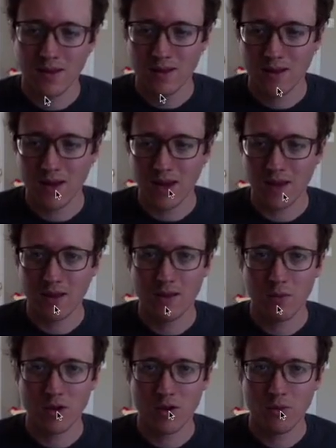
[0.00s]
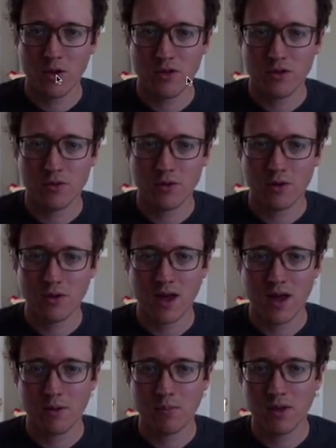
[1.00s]
Hey, I'm going to run through how
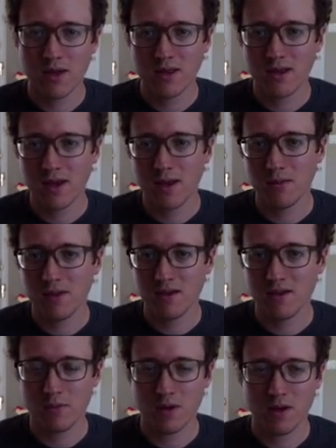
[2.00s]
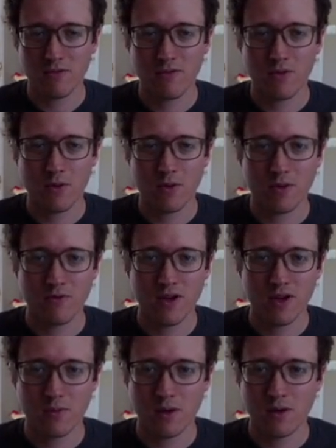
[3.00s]
to play the game Dixma for
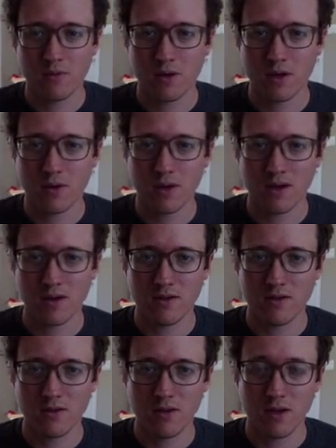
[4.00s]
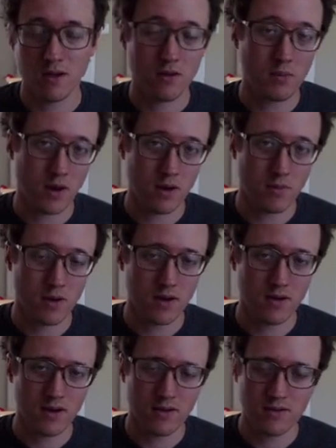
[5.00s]
Figma really quick. It's inspired by
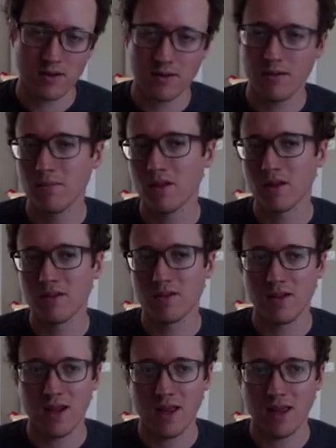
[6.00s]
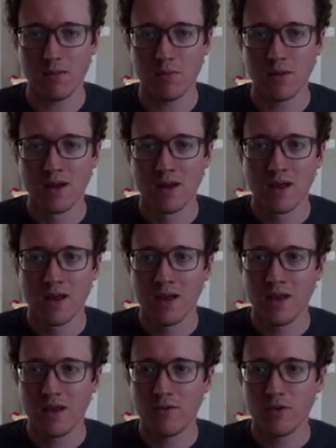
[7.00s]
Dixit, thus the name.
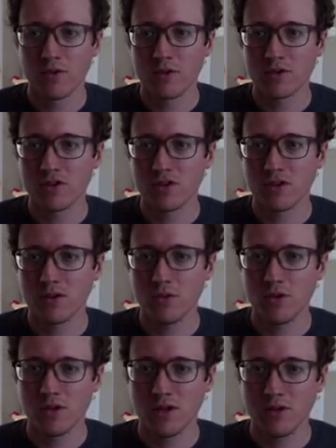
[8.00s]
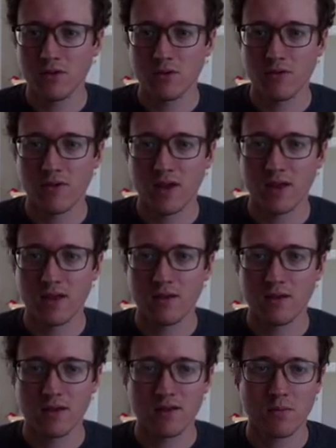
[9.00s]
If you search in the community, you'll find
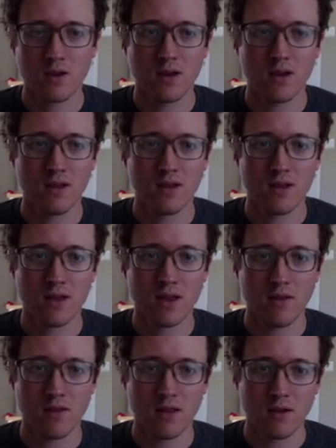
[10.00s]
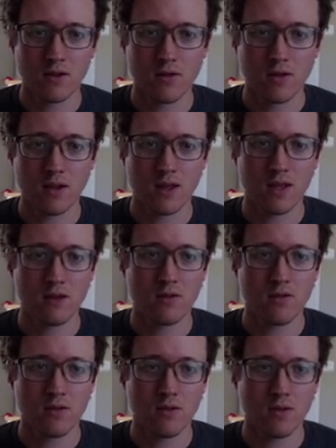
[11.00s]
Dixma, and then that'll include a link
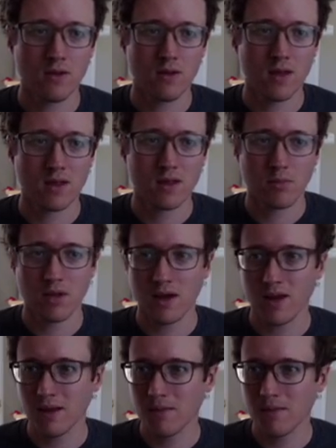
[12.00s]
to get the plugin.